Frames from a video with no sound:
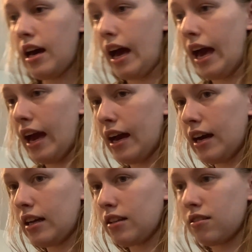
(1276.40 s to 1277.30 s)

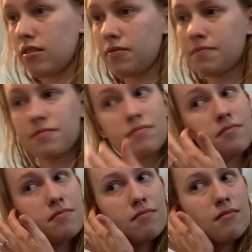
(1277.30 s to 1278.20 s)
and
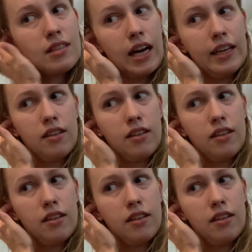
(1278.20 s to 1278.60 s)
kind